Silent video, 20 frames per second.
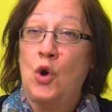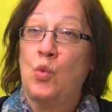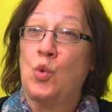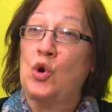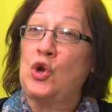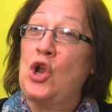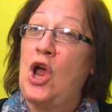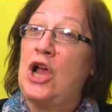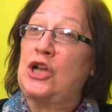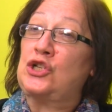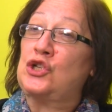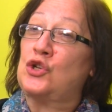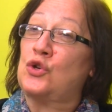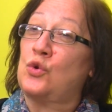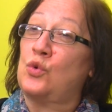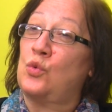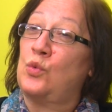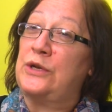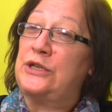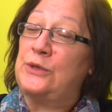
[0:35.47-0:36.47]
We're not
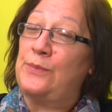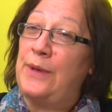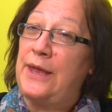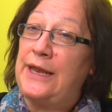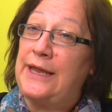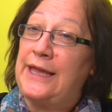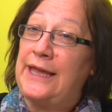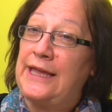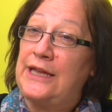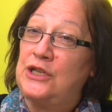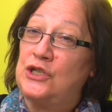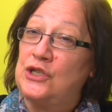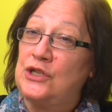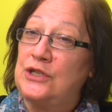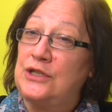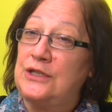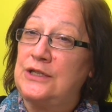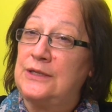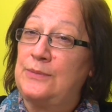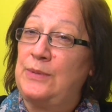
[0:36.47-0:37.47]
sure which
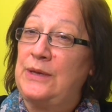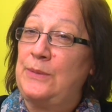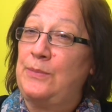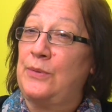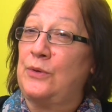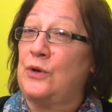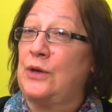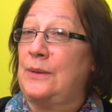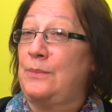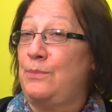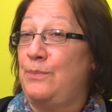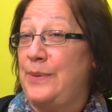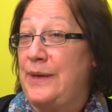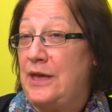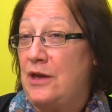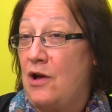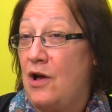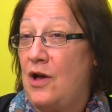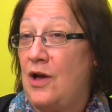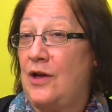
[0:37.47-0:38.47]
medications people can
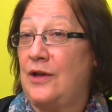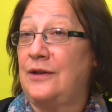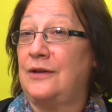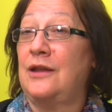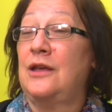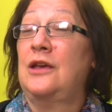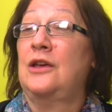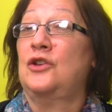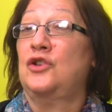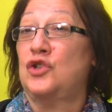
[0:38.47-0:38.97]
be on